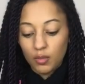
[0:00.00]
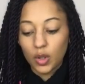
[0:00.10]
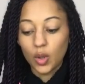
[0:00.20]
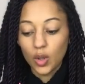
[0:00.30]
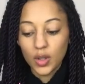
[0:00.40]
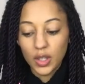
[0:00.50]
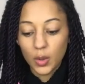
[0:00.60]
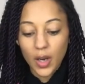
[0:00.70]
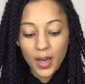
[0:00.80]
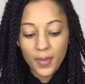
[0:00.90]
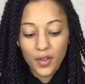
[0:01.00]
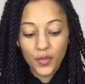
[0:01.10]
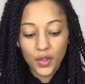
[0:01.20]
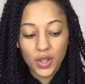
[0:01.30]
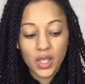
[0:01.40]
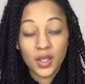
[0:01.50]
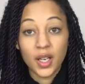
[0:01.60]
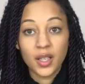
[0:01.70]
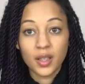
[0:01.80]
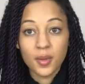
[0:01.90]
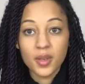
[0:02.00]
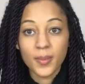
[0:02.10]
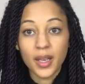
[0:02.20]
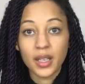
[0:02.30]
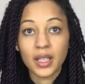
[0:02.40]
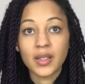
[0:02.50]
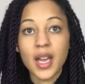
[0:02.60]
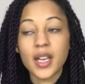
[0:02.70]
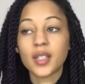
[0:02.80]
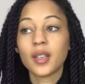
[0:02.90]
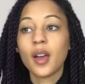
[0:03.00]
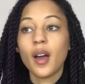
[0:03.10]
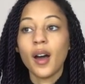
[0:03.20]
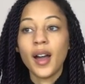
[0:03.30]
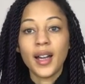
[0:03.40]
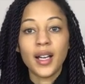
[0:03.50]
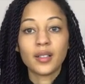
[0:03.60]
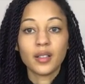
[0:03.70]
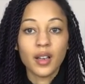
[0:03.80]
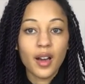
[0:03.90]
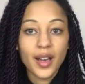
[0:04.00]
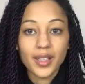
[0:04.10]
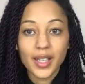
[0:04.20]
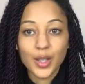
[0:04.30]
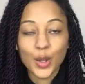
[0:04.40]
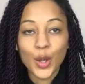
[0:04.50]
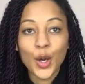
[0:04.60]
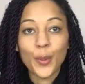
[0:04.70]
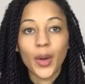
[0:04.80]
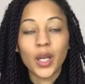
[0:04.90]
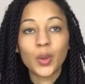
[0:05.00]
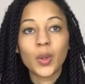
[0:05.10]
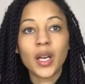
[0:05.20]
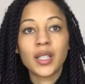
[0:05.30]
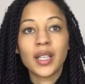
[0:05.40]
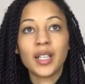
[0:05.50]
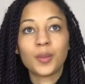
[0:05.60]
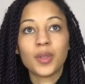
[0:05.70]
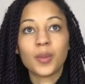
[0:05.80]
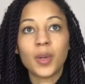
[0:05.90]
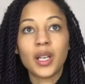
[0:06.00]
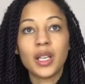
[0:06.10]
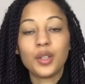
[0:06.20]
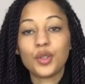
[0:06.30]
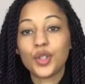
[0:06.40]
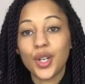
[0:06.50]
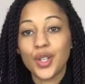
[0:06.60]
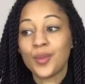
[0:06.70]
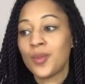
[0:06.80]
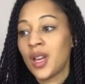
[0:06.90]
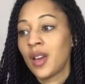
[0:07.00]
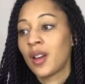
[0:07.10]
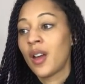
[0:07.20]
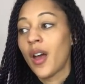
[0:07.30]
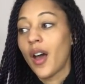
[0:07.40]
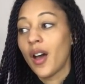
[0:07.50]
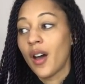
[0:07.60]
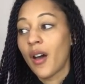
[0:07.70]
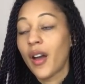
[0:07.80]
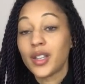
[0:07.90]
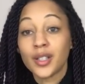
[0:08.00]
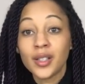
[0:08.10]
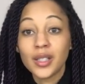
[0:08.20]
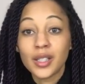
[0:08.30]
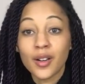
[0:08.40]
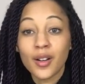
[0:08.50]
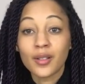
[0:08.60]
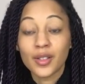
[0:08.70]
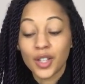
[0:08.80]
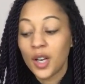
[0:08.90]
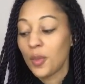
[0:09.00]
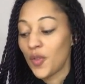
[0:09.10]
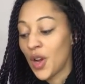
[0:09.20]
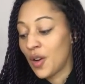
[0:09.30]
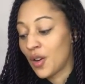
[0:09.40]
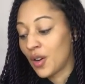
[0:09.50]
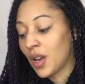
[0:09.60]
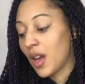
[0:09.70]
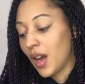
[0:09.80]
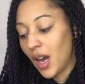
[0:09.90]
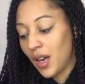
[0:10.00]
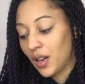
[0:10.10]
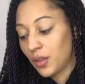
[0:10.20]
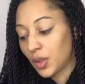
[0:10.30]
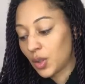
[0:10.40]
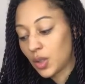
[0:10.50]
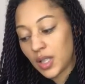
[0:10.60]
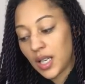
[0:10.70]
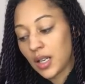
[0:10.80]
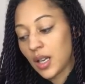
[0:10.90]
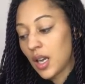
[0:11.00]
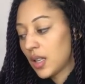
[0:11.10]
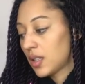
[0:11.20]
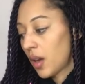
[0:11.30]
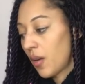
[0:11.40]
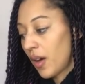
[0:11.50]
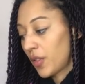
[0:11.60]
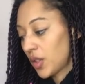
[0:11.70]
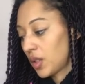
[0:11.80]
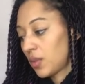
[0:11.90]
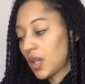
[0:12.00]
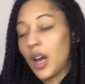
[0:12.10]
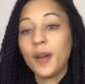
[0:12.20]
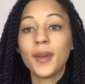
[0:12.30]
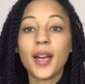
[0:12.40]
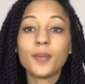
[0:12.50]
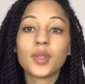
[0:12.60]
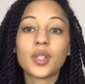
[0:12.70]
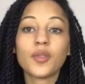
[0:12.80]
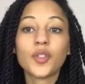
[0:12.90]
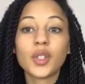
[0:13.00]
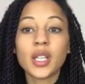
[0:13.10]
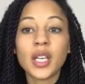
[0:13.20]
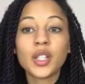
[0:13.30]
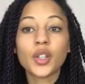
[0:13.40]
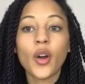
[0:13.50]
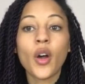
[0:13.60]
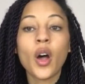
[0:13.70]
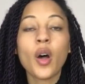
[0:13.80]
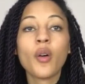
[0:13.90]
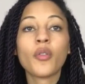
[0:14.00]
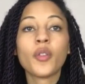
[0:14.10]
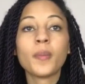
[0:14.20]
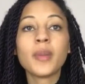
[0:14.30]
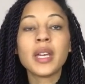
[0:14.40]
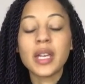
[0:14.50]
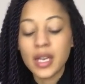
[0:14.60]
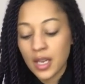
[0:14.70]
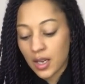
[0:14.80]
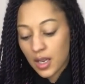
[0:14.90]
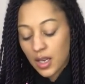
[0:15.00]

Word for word: recorded quite a bit of footage as I was making this I had a light set up and all I did was when I needed to show you something I turned it on, turned my phone on and I recorded. So I've got some time-lapse footage of me